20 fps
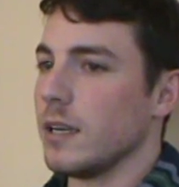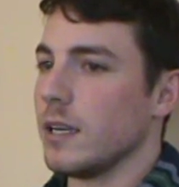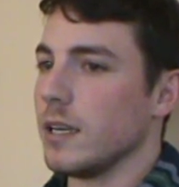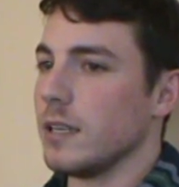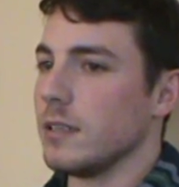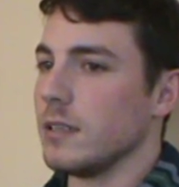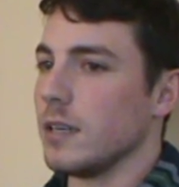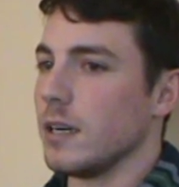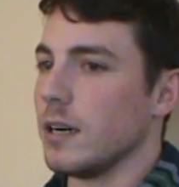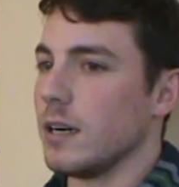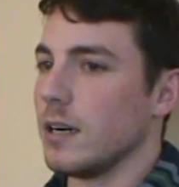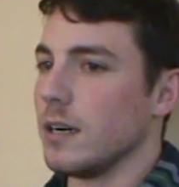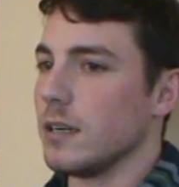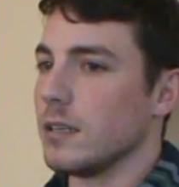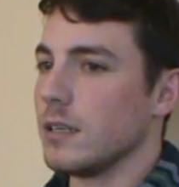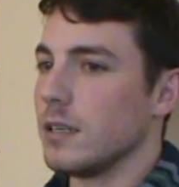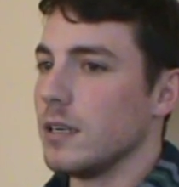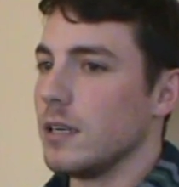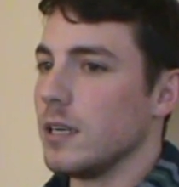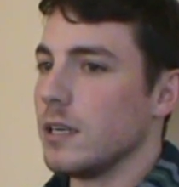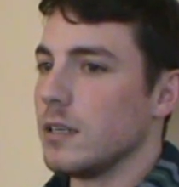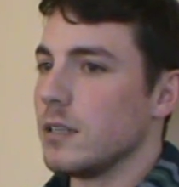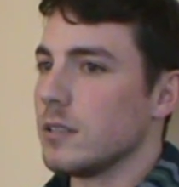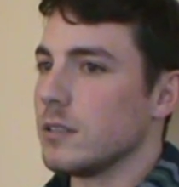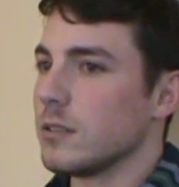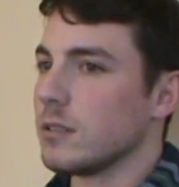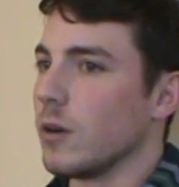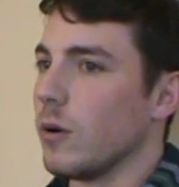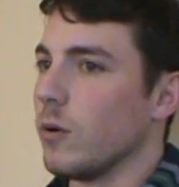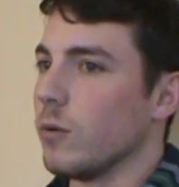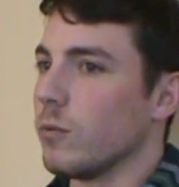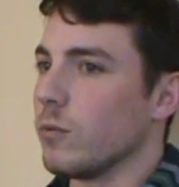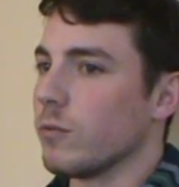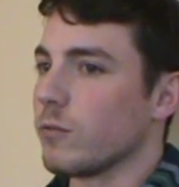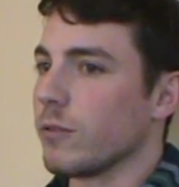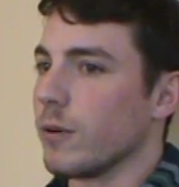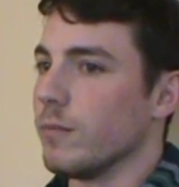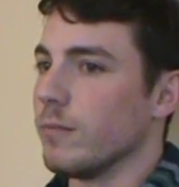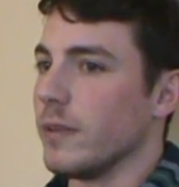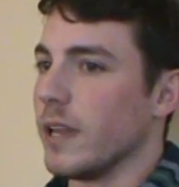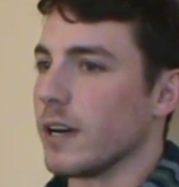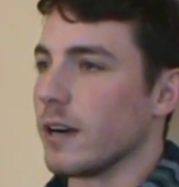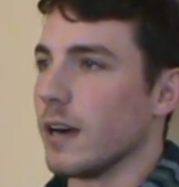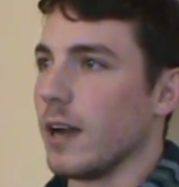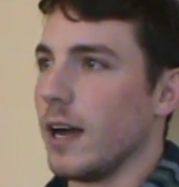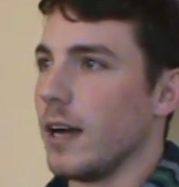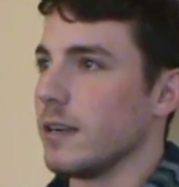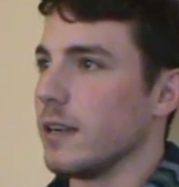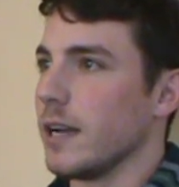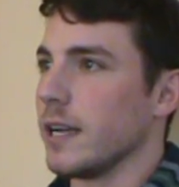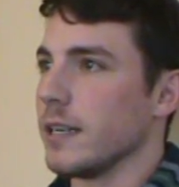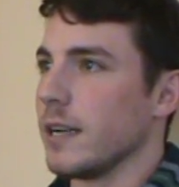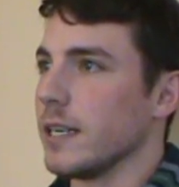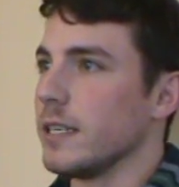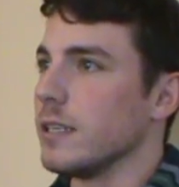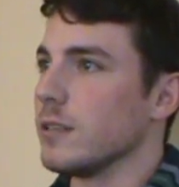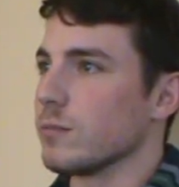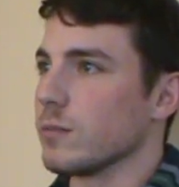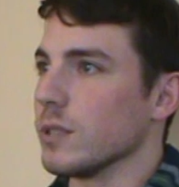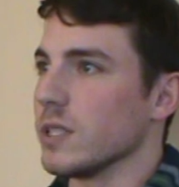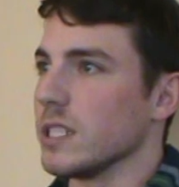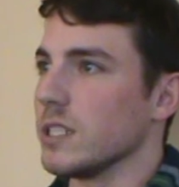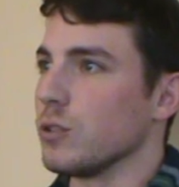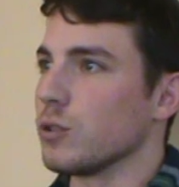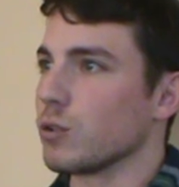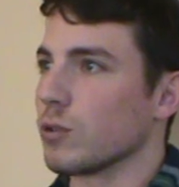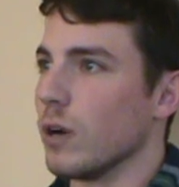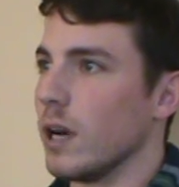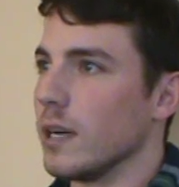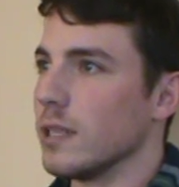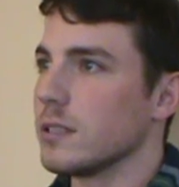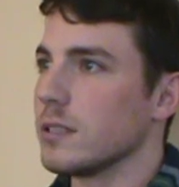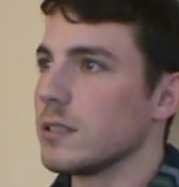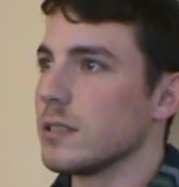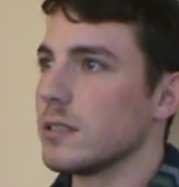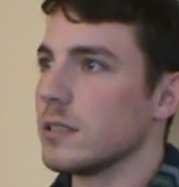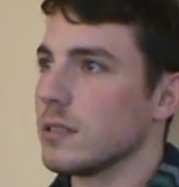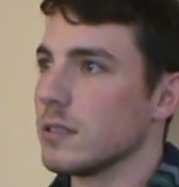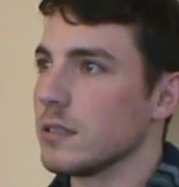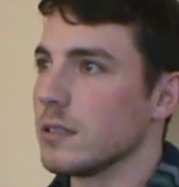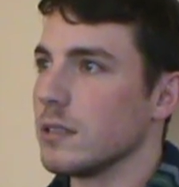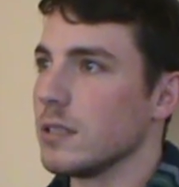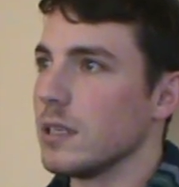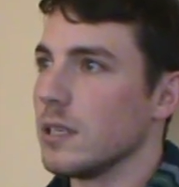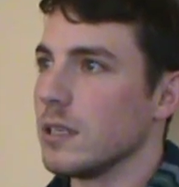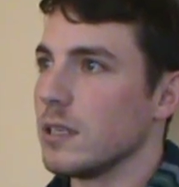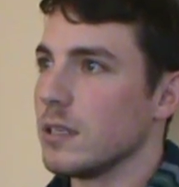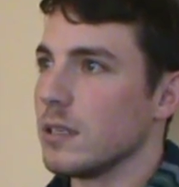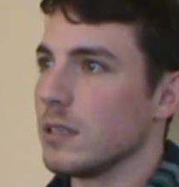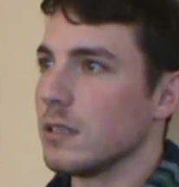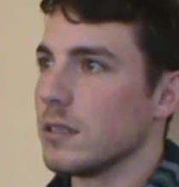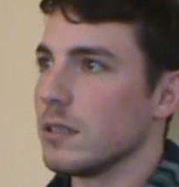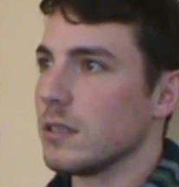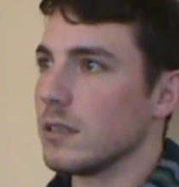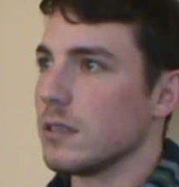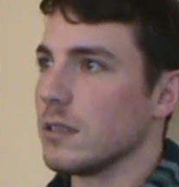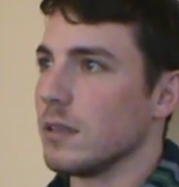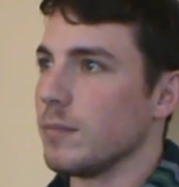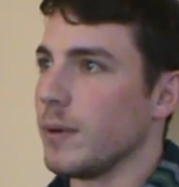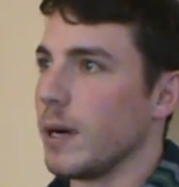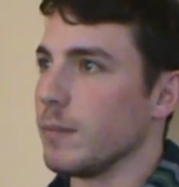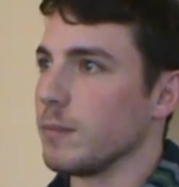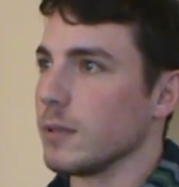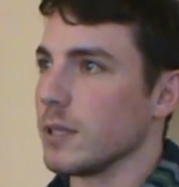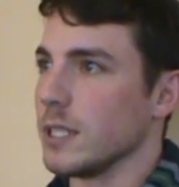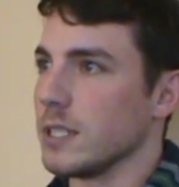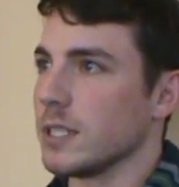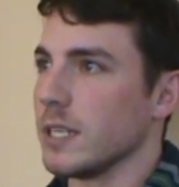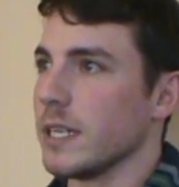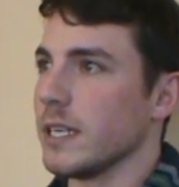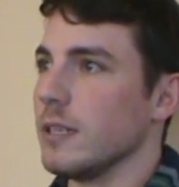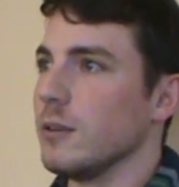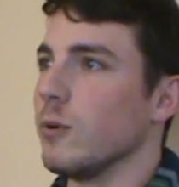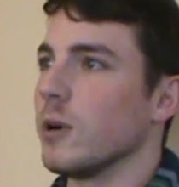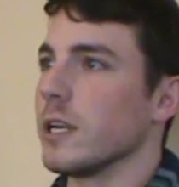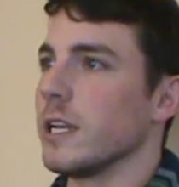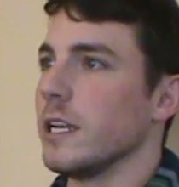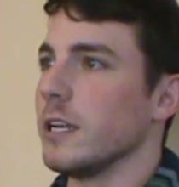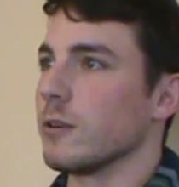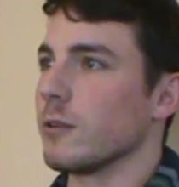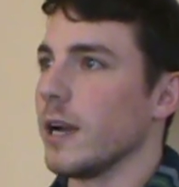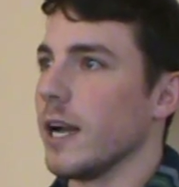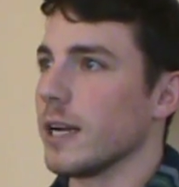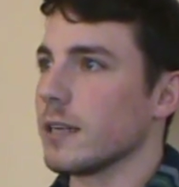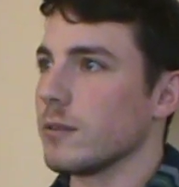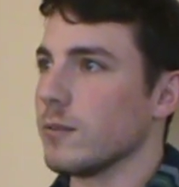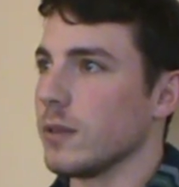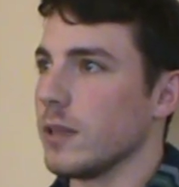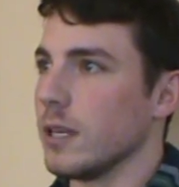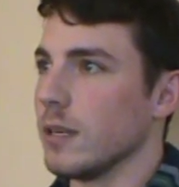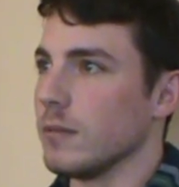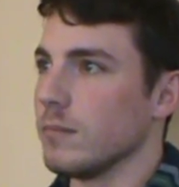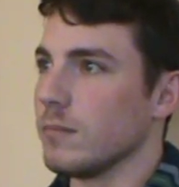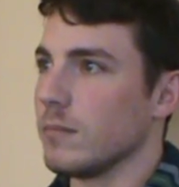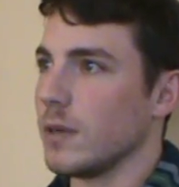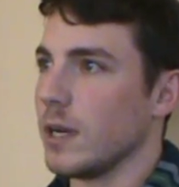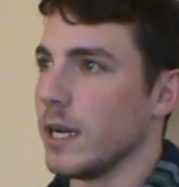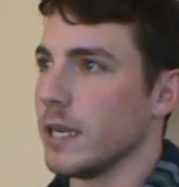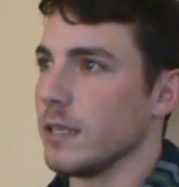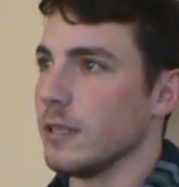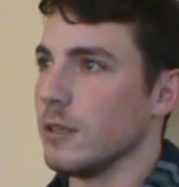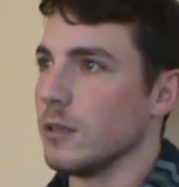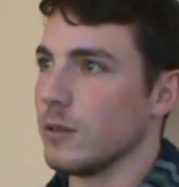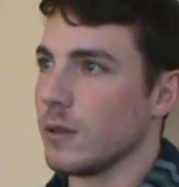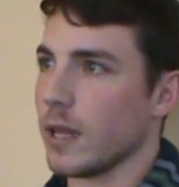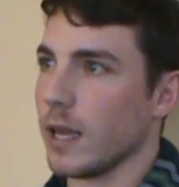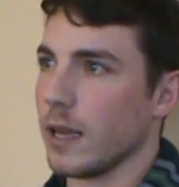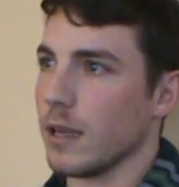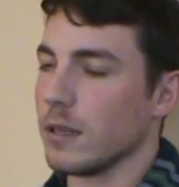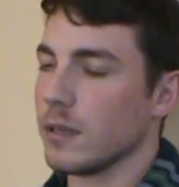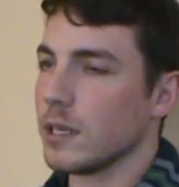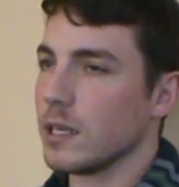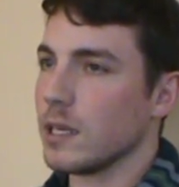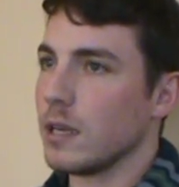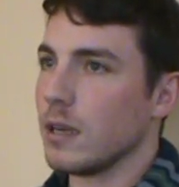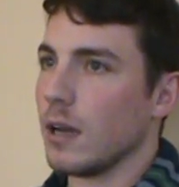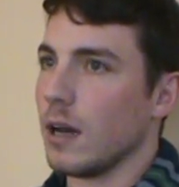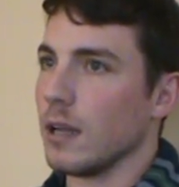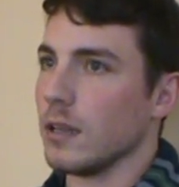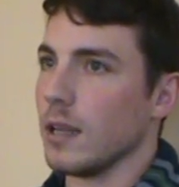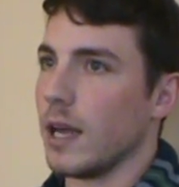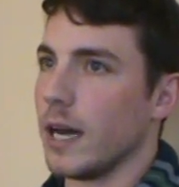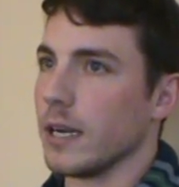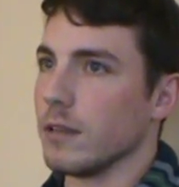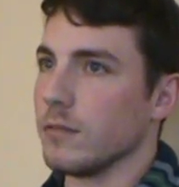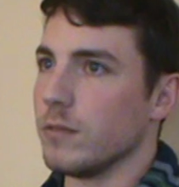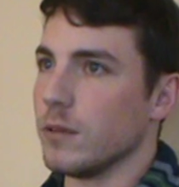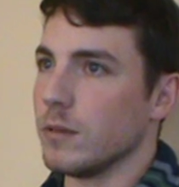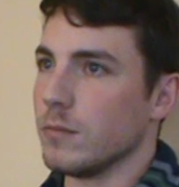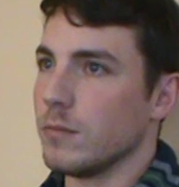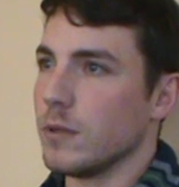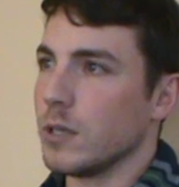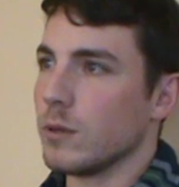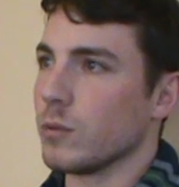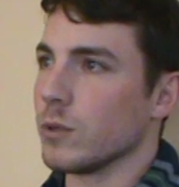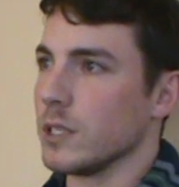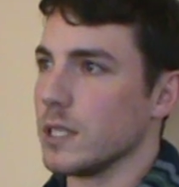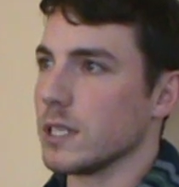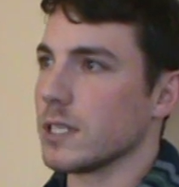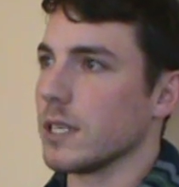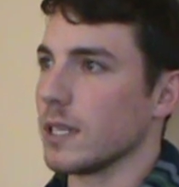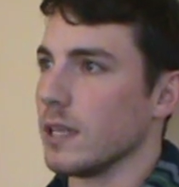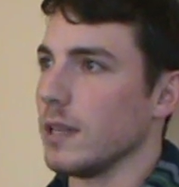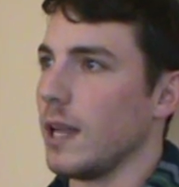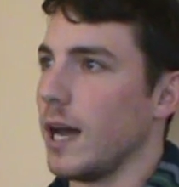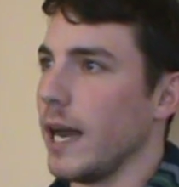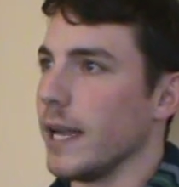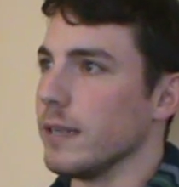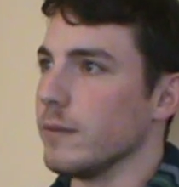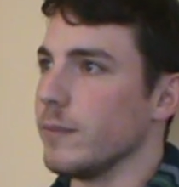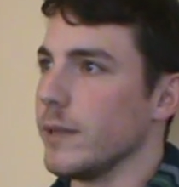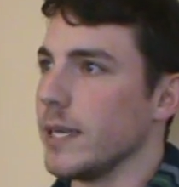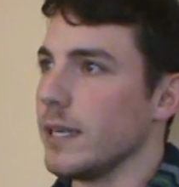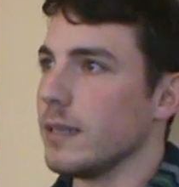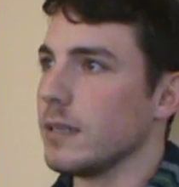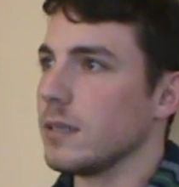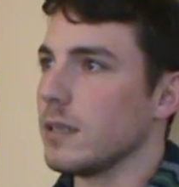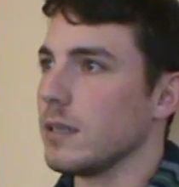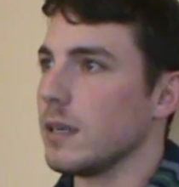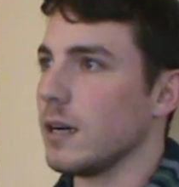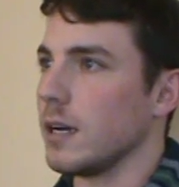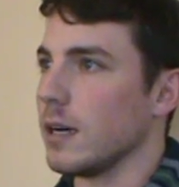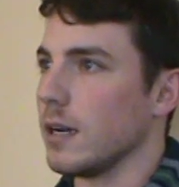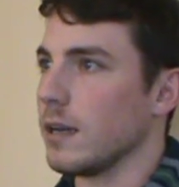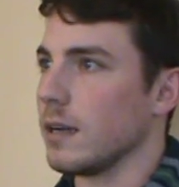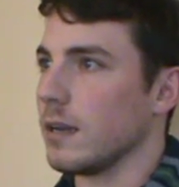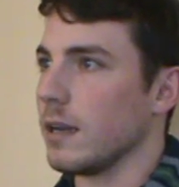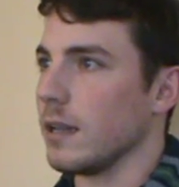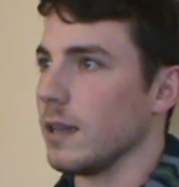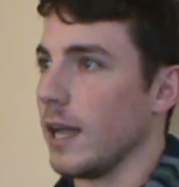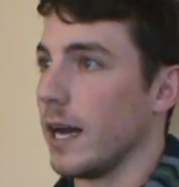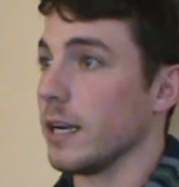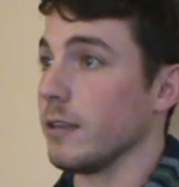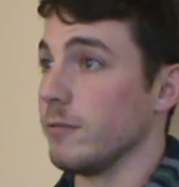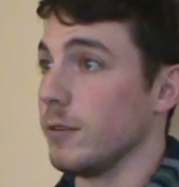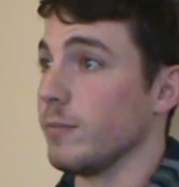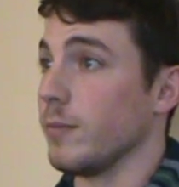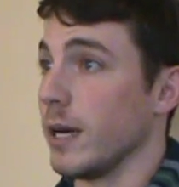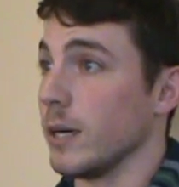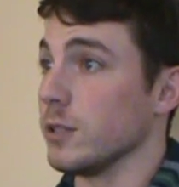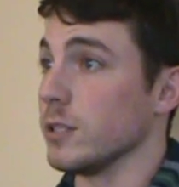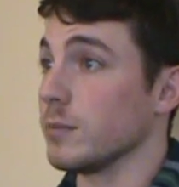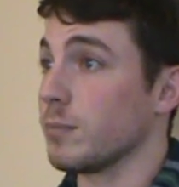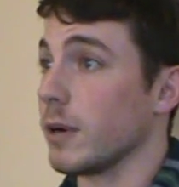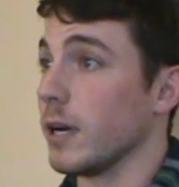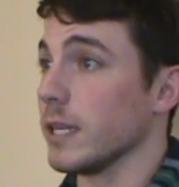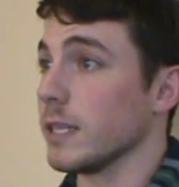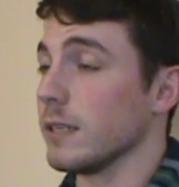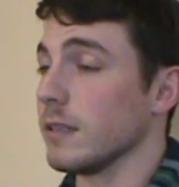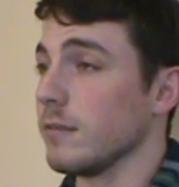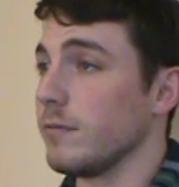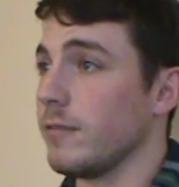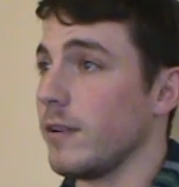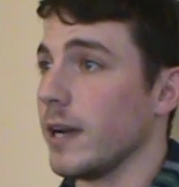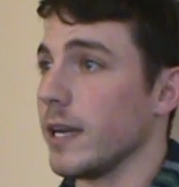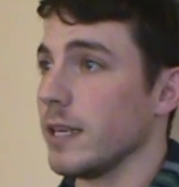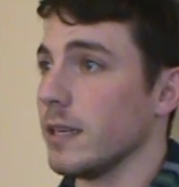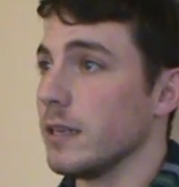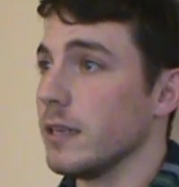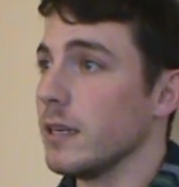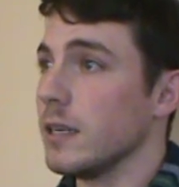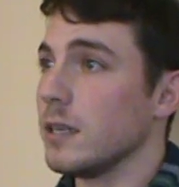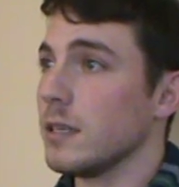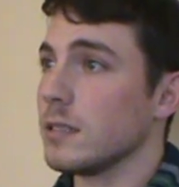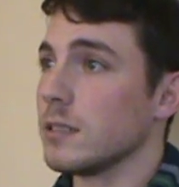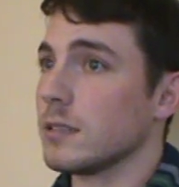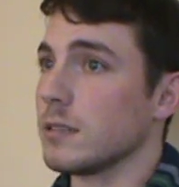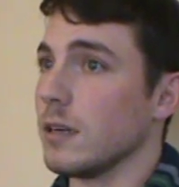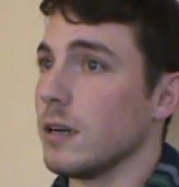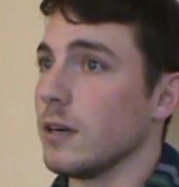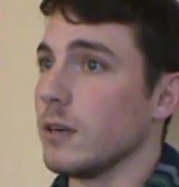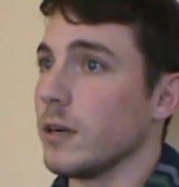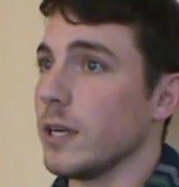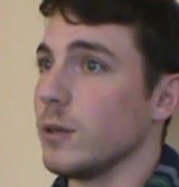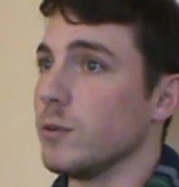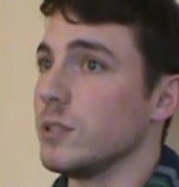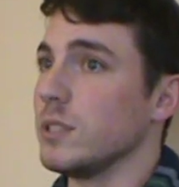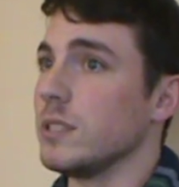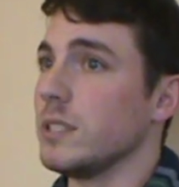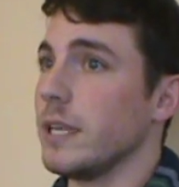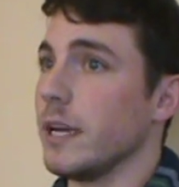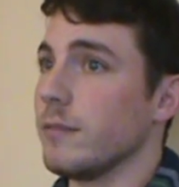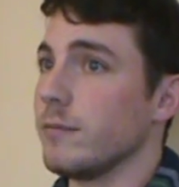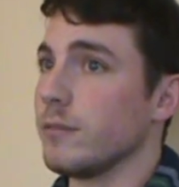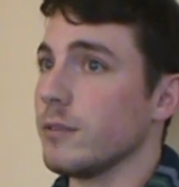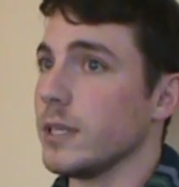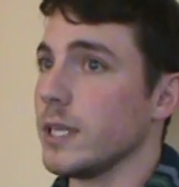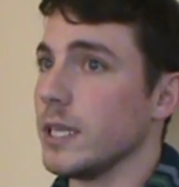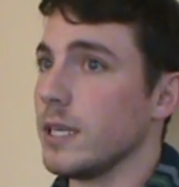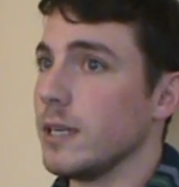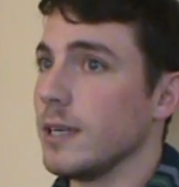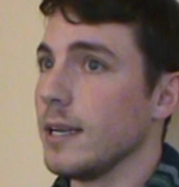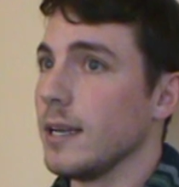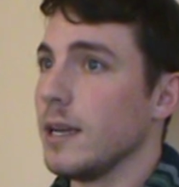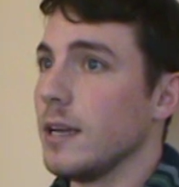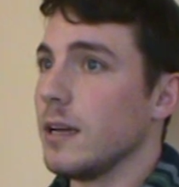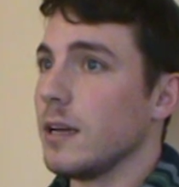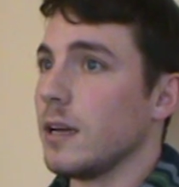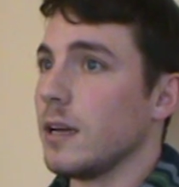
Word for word: and uh, so from there on, I, I didn't really trust the population. I didn't want to interact with them. I knew that a lot of them were just going to lie to me. Uh, a lot of them I was probably going to fight. So it was definitely